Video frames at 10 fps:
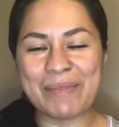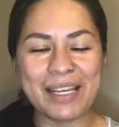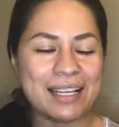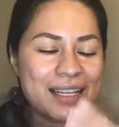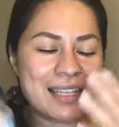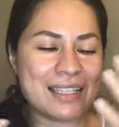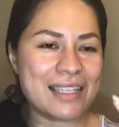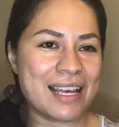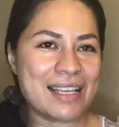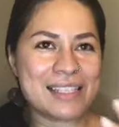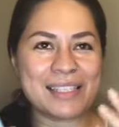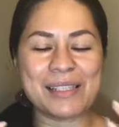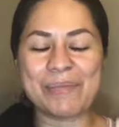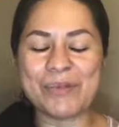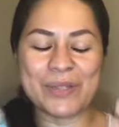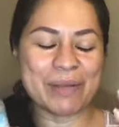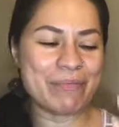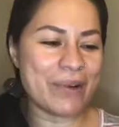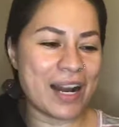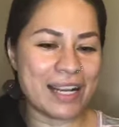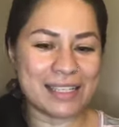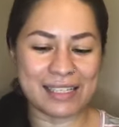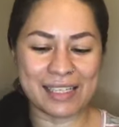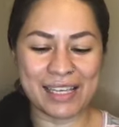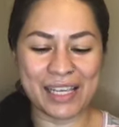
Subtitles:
making it nice and smooth and bright.